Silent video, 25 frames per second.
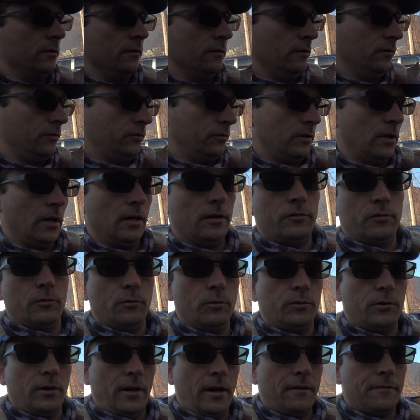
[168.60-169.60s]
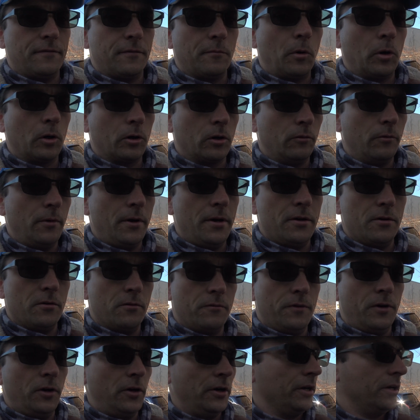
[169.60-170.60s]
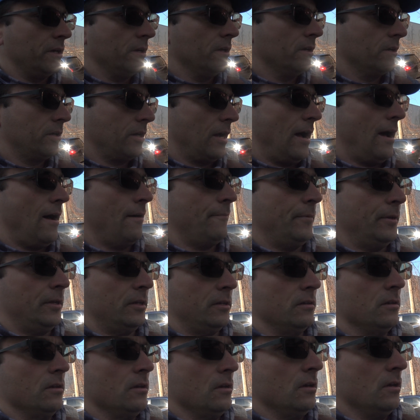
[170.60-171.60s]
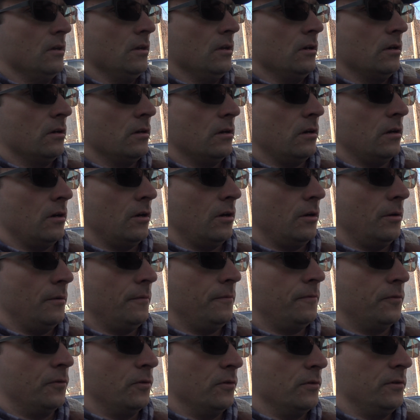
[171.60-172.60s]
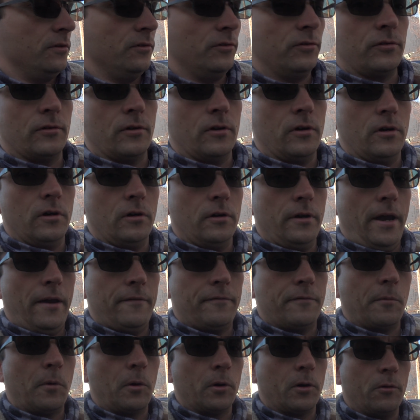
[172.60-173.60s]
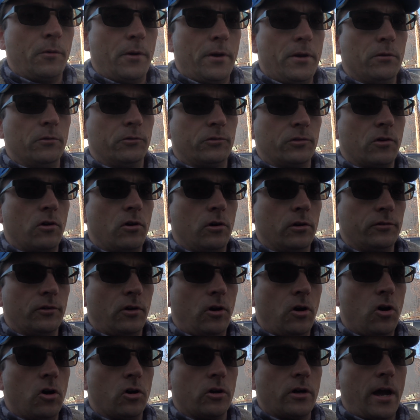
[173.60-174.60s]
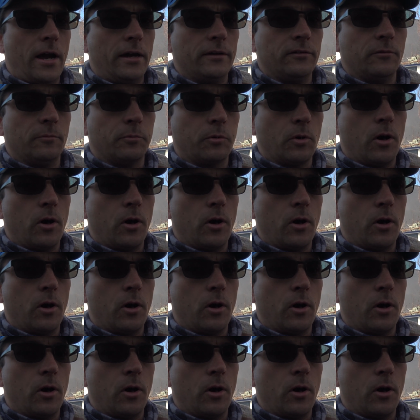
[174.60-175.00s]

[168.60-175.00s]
In this case, it was the aftermarket radio. Very common for these aftermarket radios to cause all kinds of